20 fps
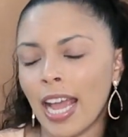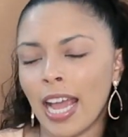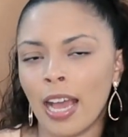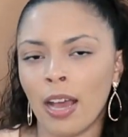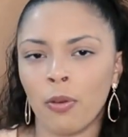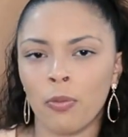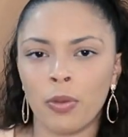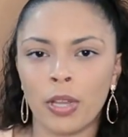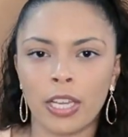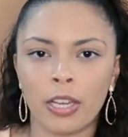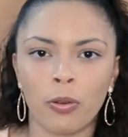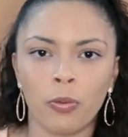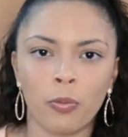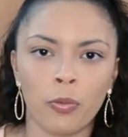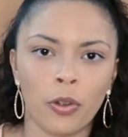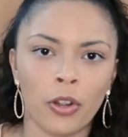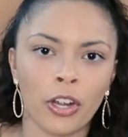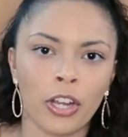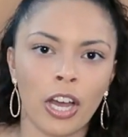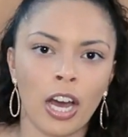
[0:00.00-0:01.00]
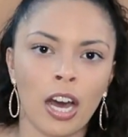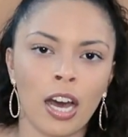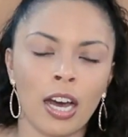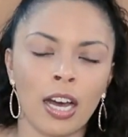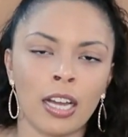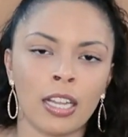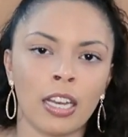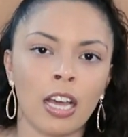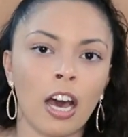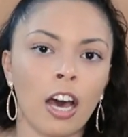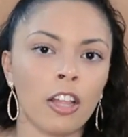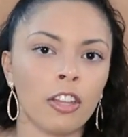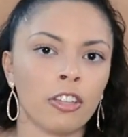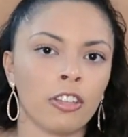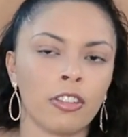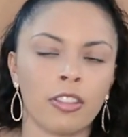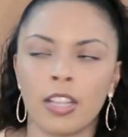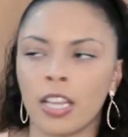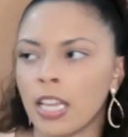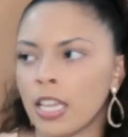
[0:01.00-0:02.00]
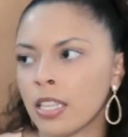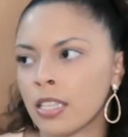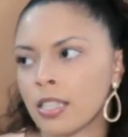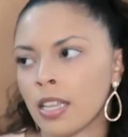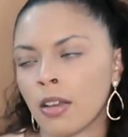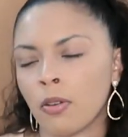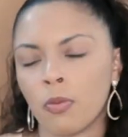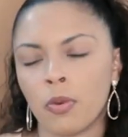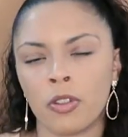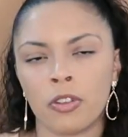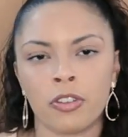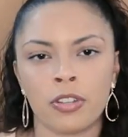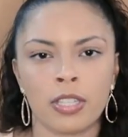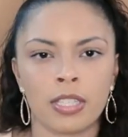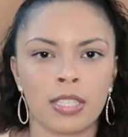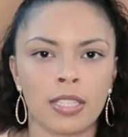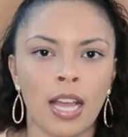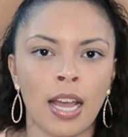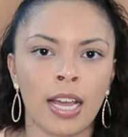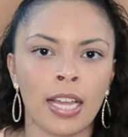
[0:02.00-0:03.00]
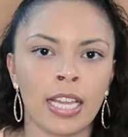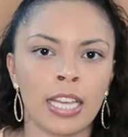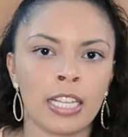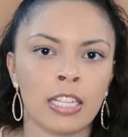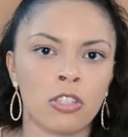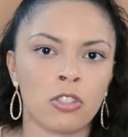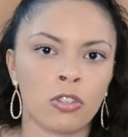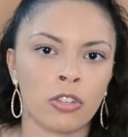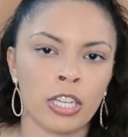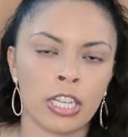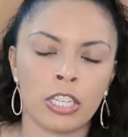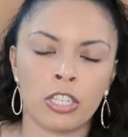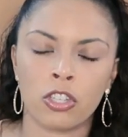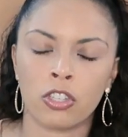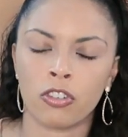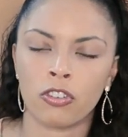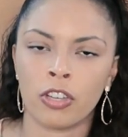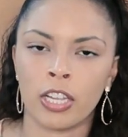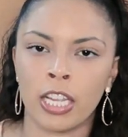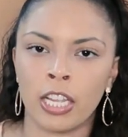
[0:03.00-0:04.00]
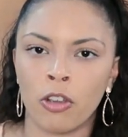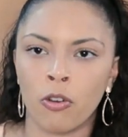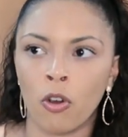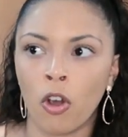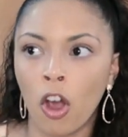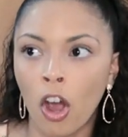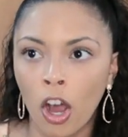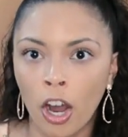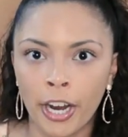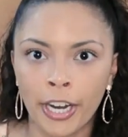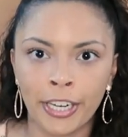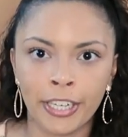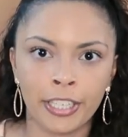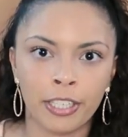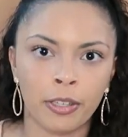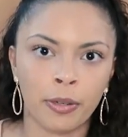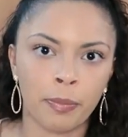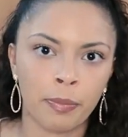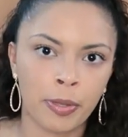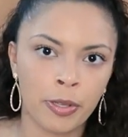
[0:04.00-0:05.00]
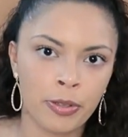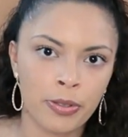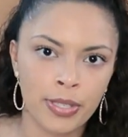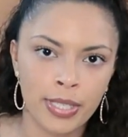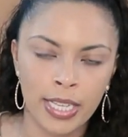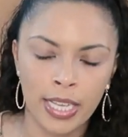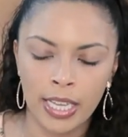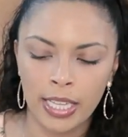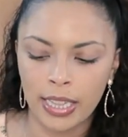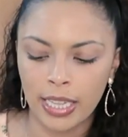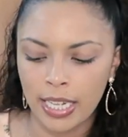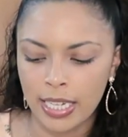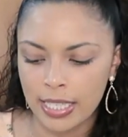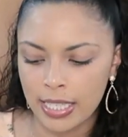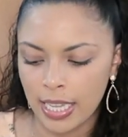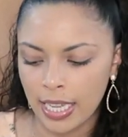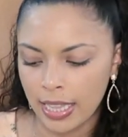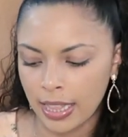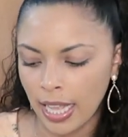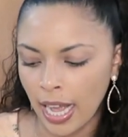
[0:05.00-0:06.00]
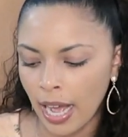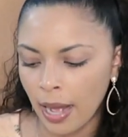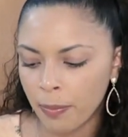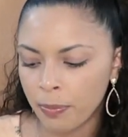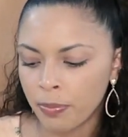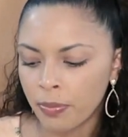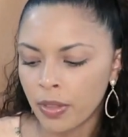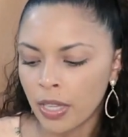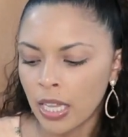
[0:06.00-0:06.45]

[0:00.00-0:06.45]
and we can work on other things, like whether it's science or history or art or music, things like that.